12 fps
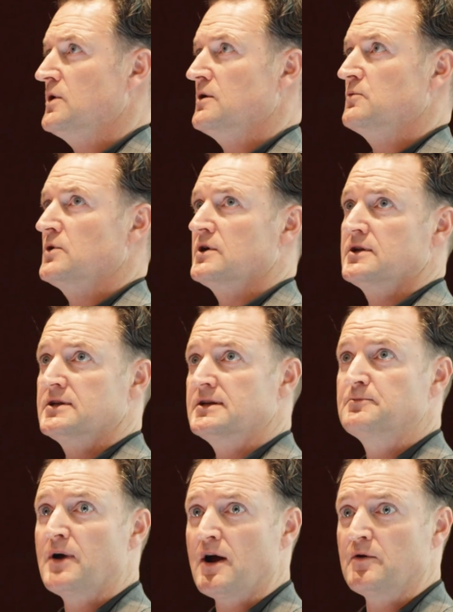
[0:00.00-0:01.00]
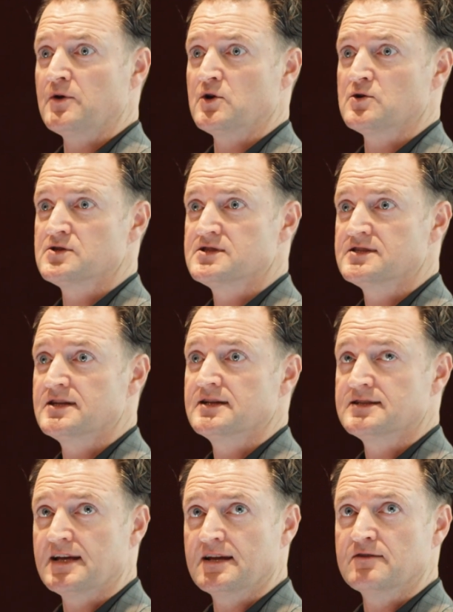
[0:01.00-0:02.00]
to what were the barriers to